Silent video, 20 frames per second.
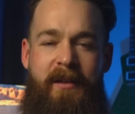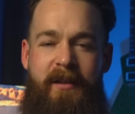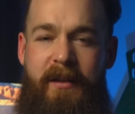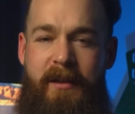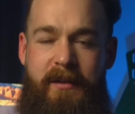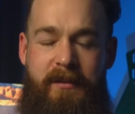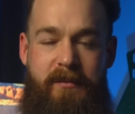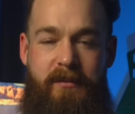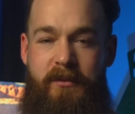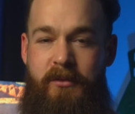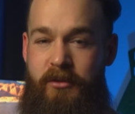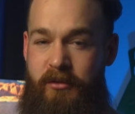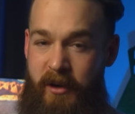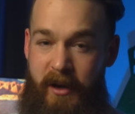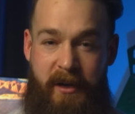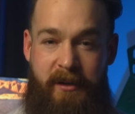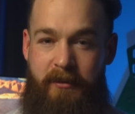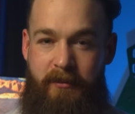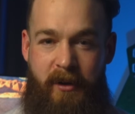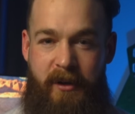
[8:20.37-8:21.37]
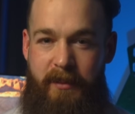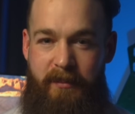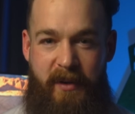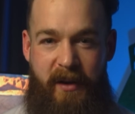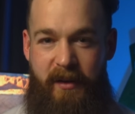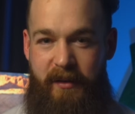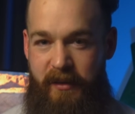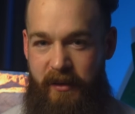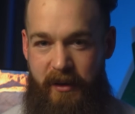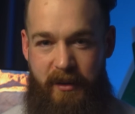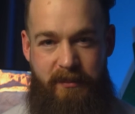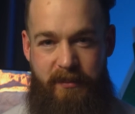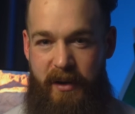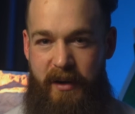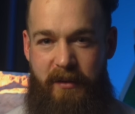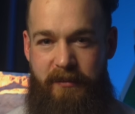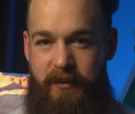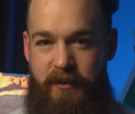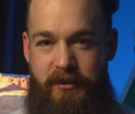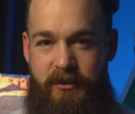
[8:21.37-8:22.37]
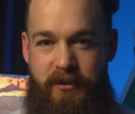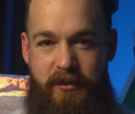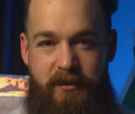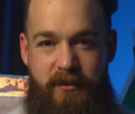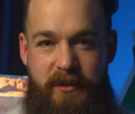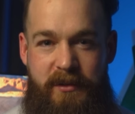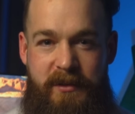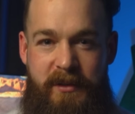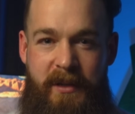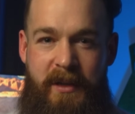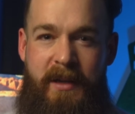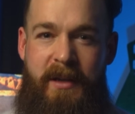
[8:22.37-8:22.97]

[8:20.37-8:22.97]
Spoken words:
and trying to run a marathon in barefoot shoes.